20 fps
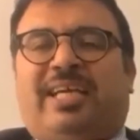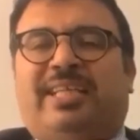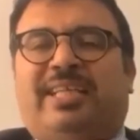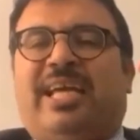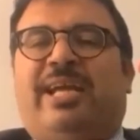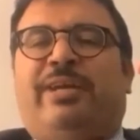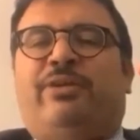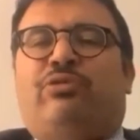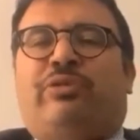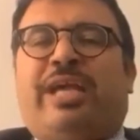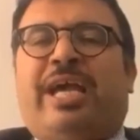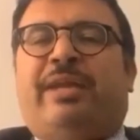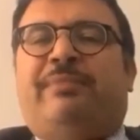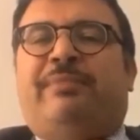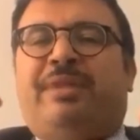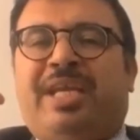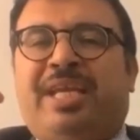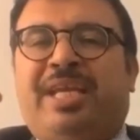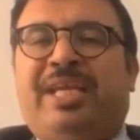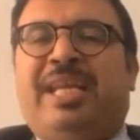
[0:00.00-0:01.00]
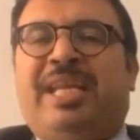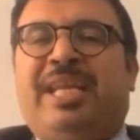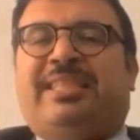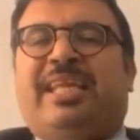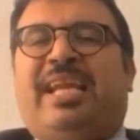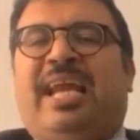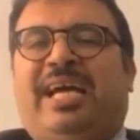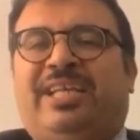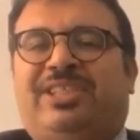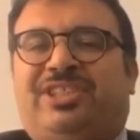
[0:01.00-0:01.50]
that
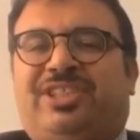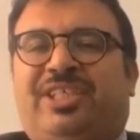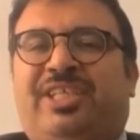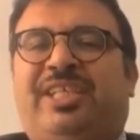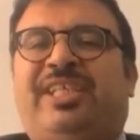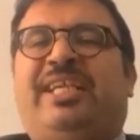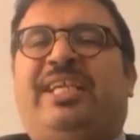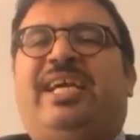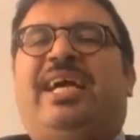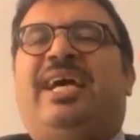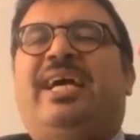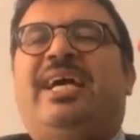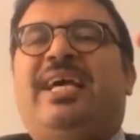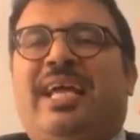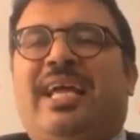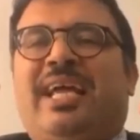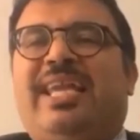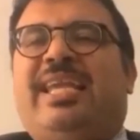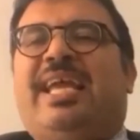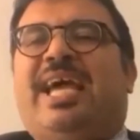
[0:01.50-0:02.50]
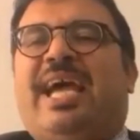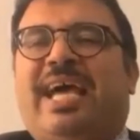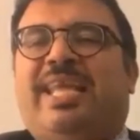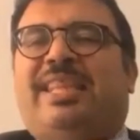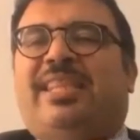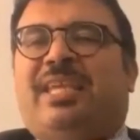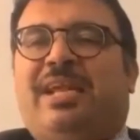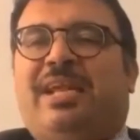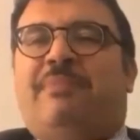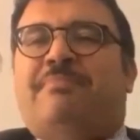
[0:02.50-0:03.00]
this,
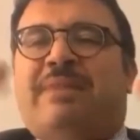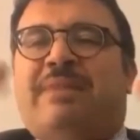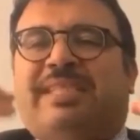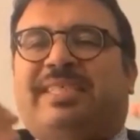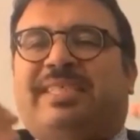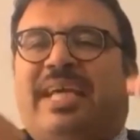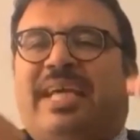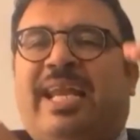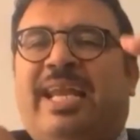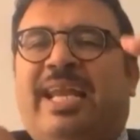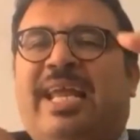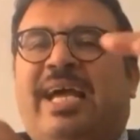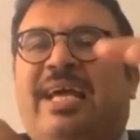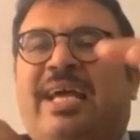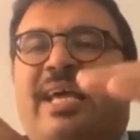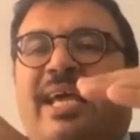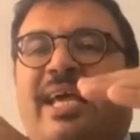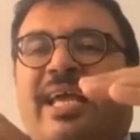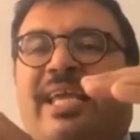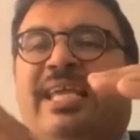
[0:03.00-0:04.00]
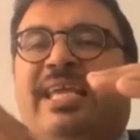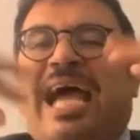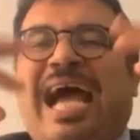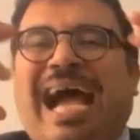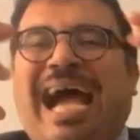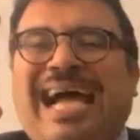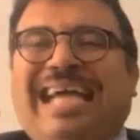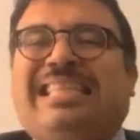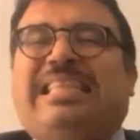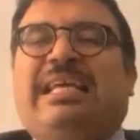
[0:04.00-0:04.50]
among the weaknesses of the
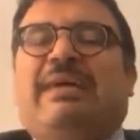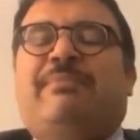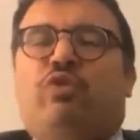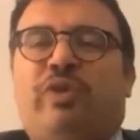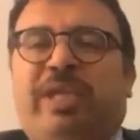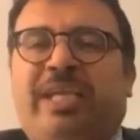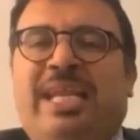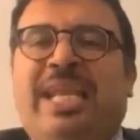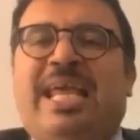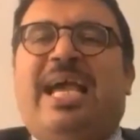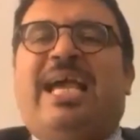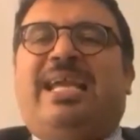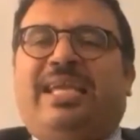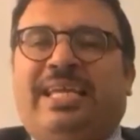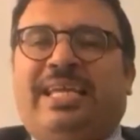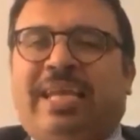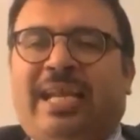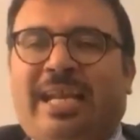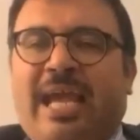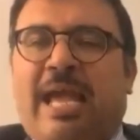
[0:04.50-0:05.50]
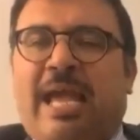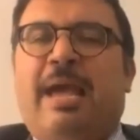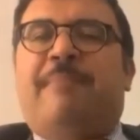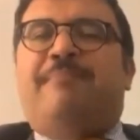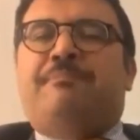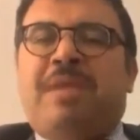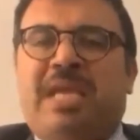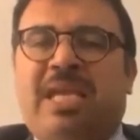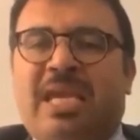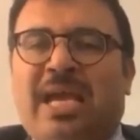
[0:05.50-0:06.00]
decade, is this
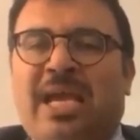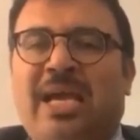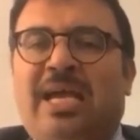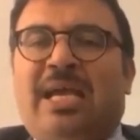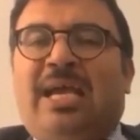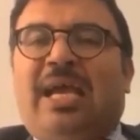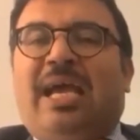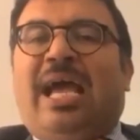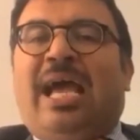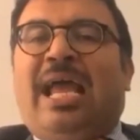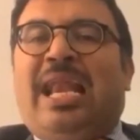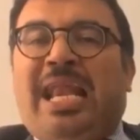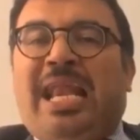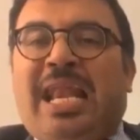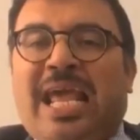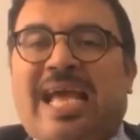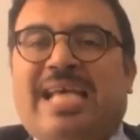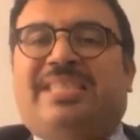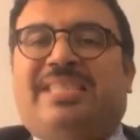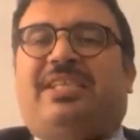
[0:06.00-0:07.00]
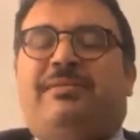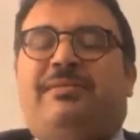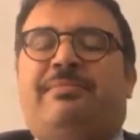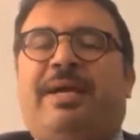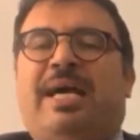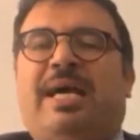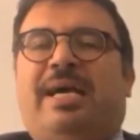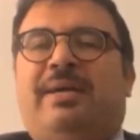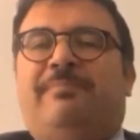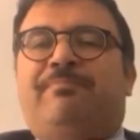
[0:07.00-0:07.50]
question, not
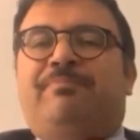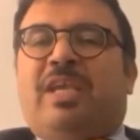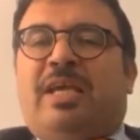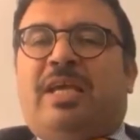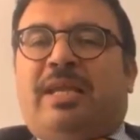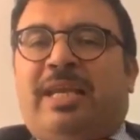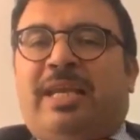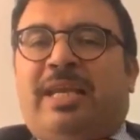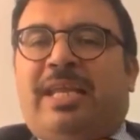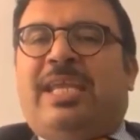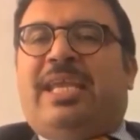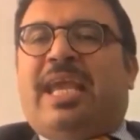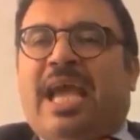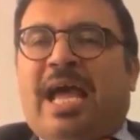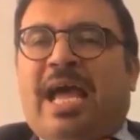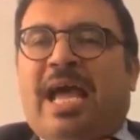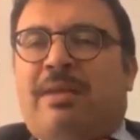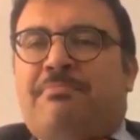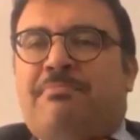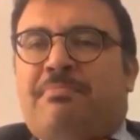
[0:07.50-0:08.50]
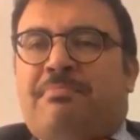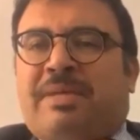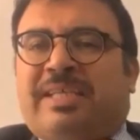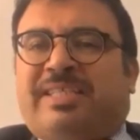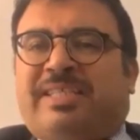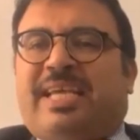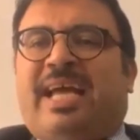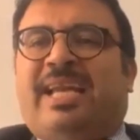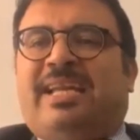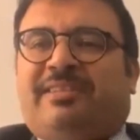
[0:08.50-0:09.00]
giving enough importance
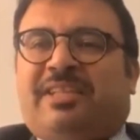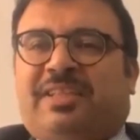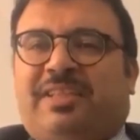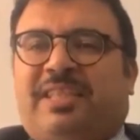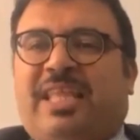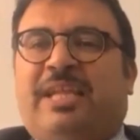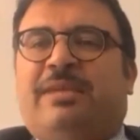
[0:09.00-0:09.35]
to